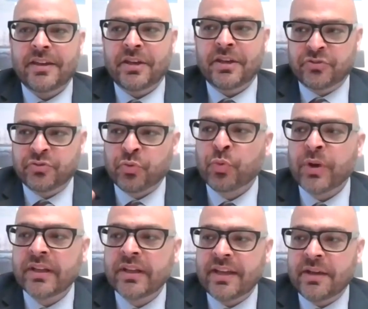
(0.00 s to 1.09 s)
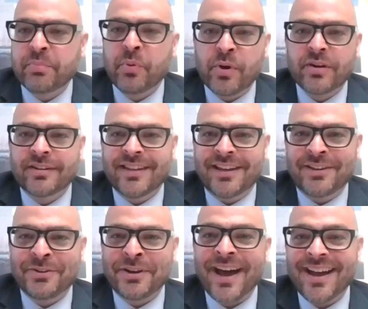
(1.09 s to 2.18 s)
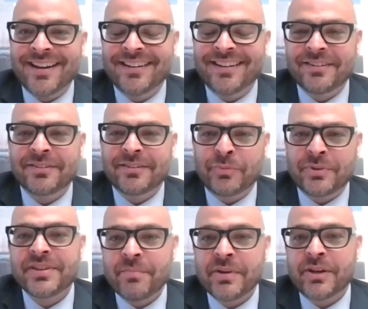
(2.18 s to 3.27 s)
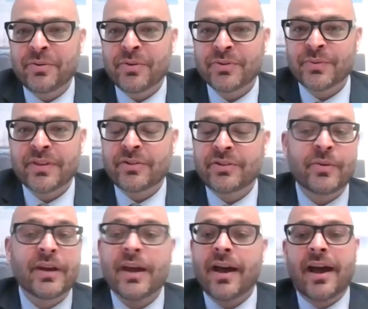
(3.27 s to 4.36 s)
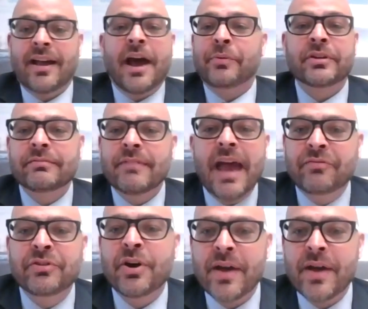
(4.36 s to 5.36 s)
it's really important that you're guided with somebody who knows what they're doing. I would have no